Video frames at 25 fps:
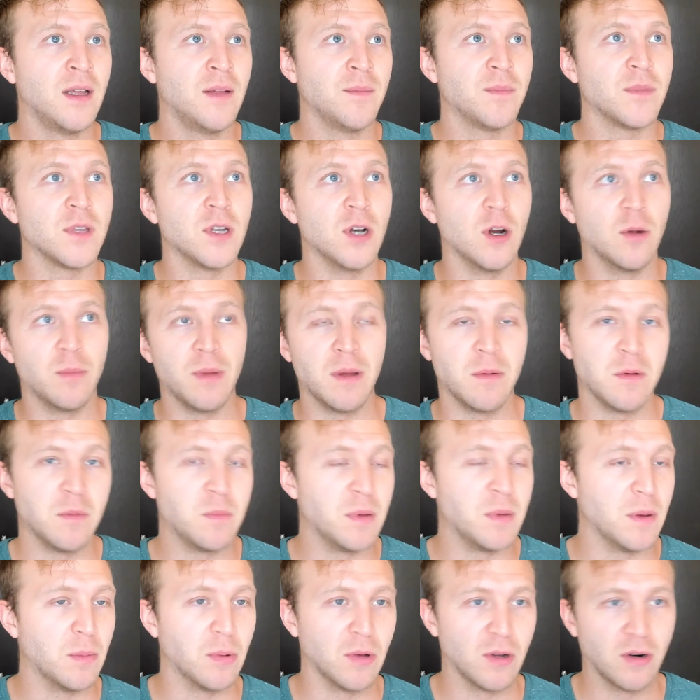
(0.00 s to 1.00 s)
maybe
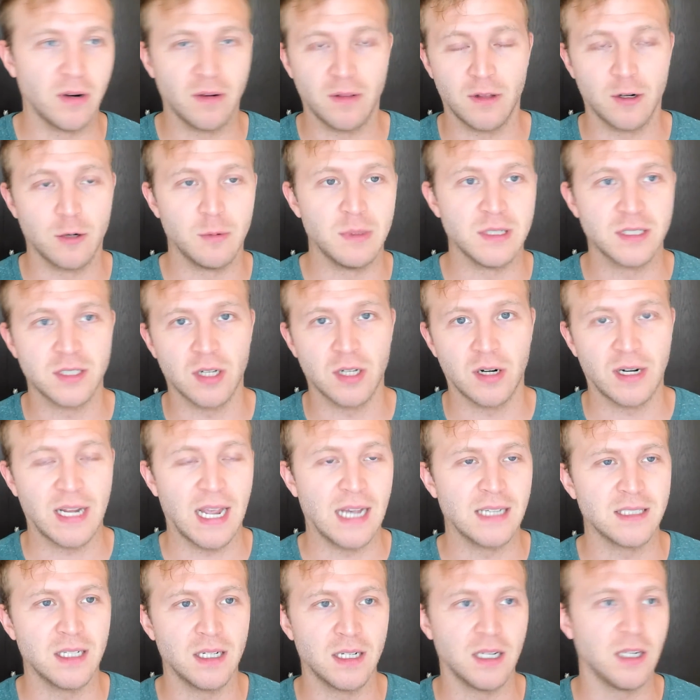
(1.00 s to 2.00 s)
people are a little bit
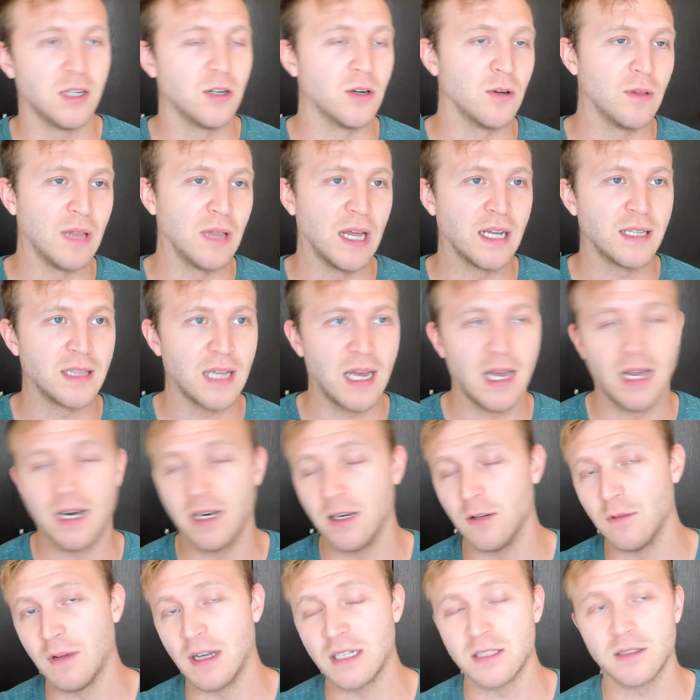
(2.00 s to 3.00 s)
sarcastic and you don't like that, and
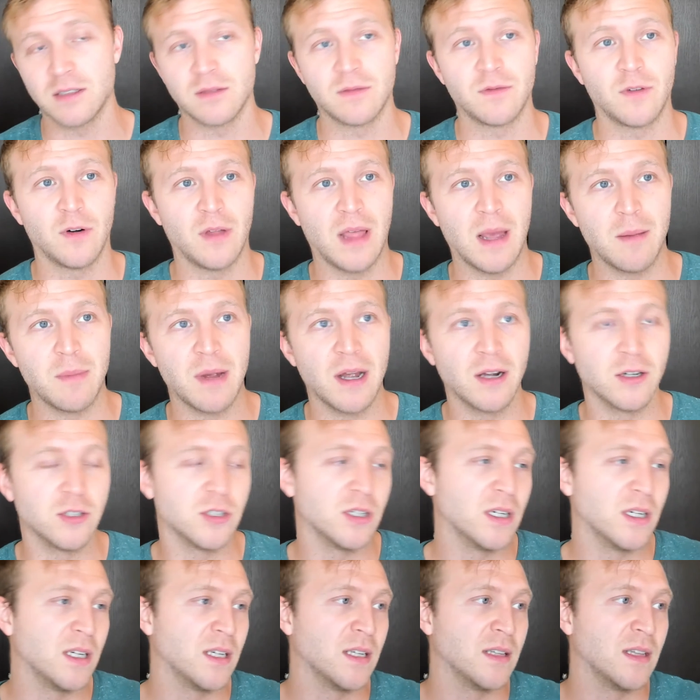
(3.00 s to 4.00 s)
you've asked for that
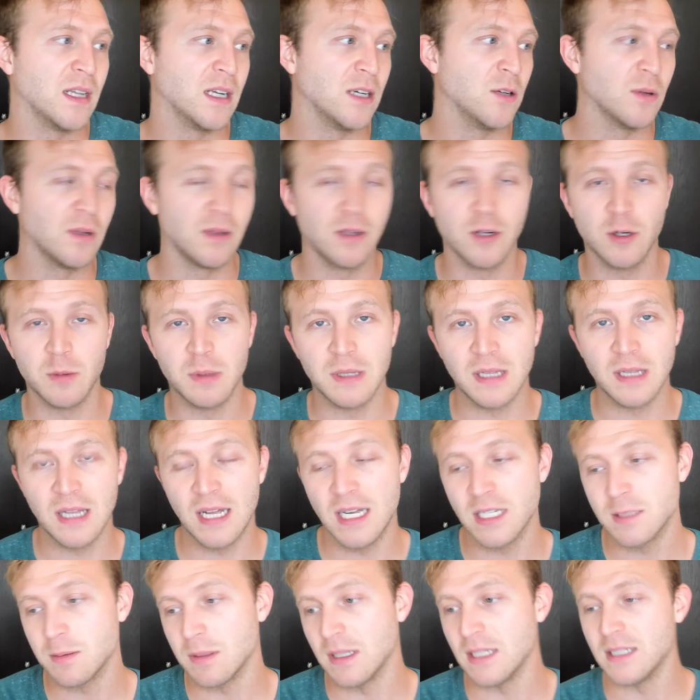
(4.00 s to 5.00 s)
boundary and they do it a little bit
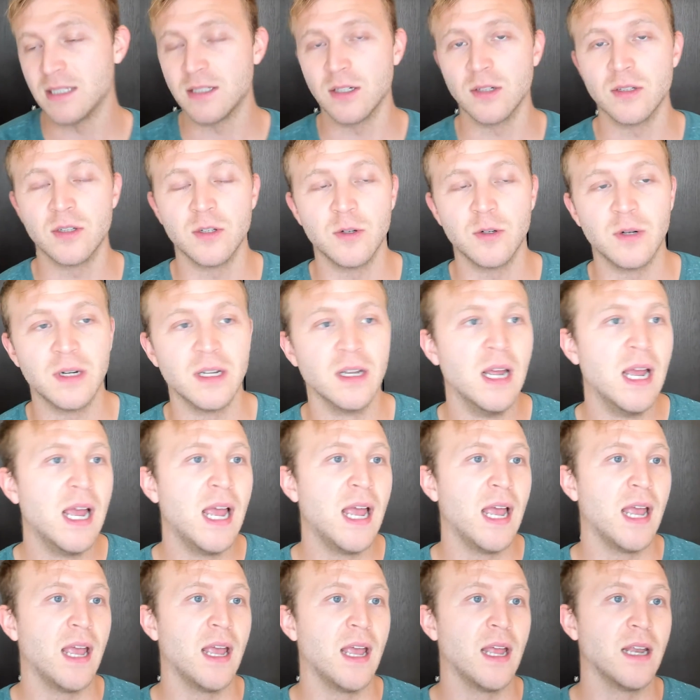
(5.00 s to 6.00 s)
less, but they still do it
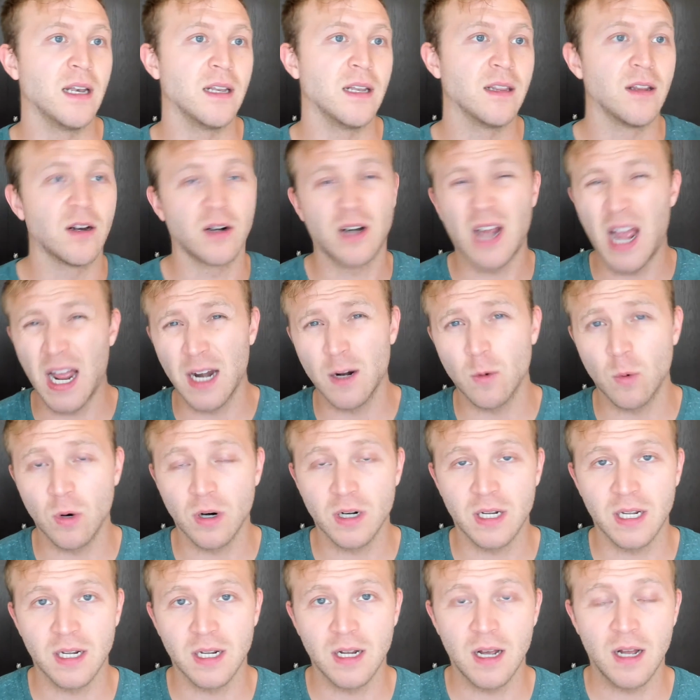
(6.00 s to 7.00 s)
and they're kind of
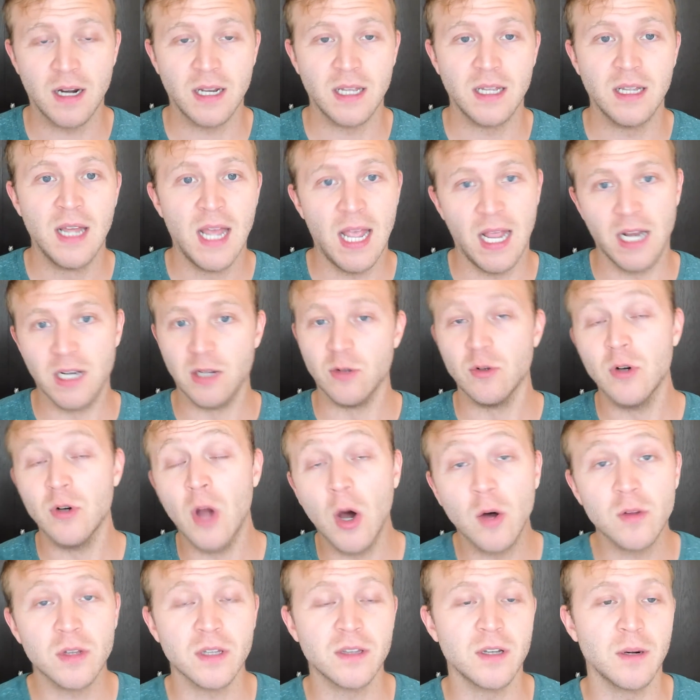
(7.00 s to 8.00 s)
working on it, and
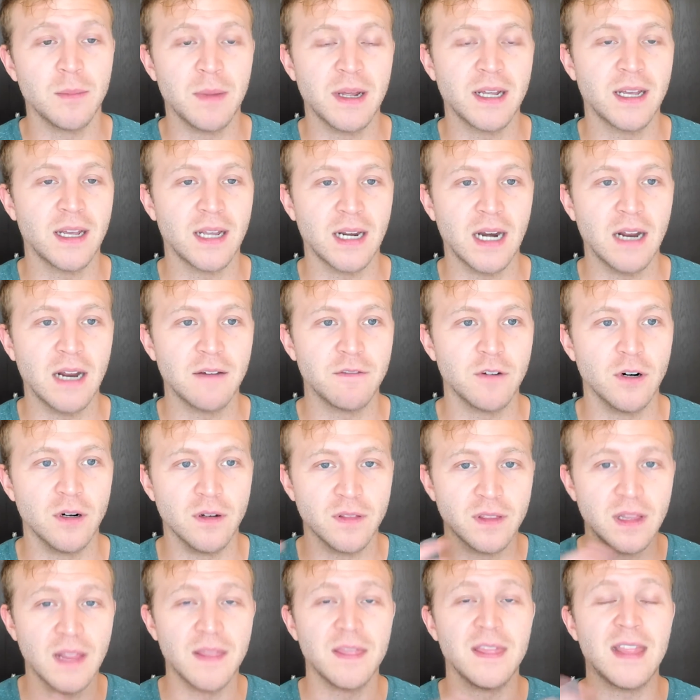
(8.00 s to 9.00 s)
that they're making an effort,
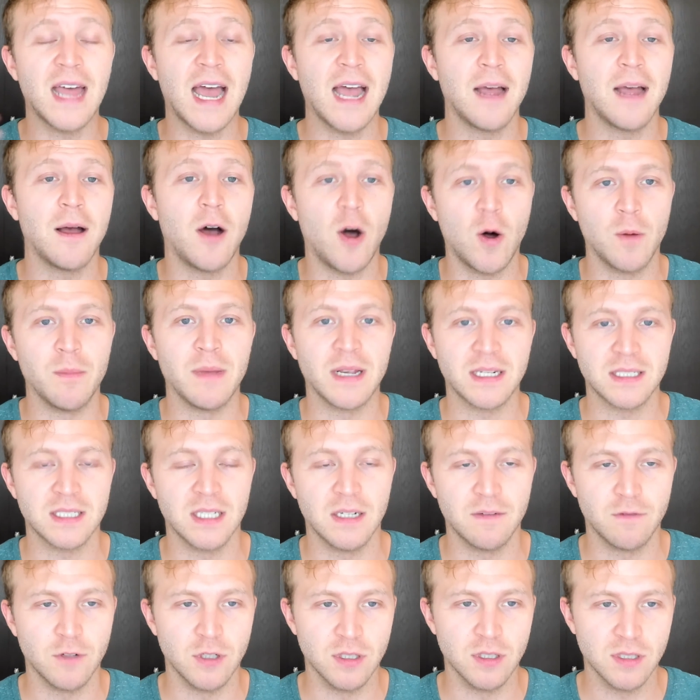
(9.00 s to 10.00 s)
then that all makes a
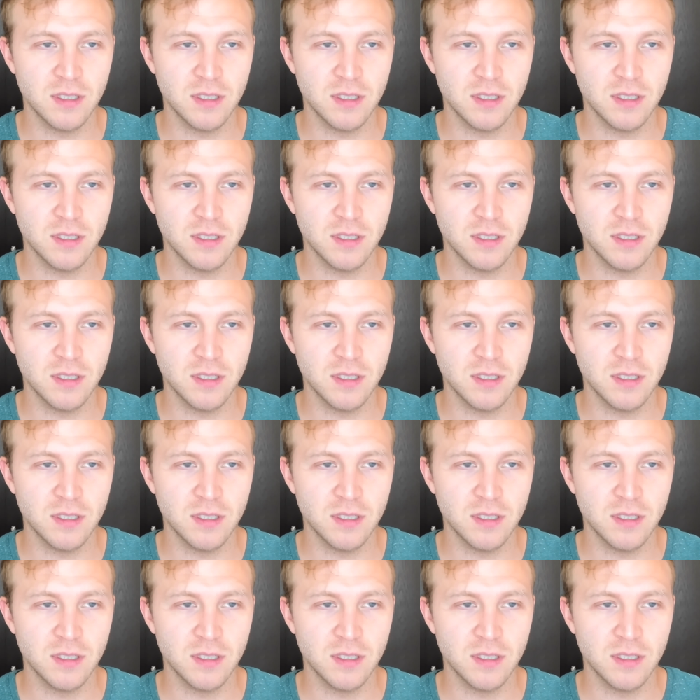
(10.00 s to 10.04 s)
difference.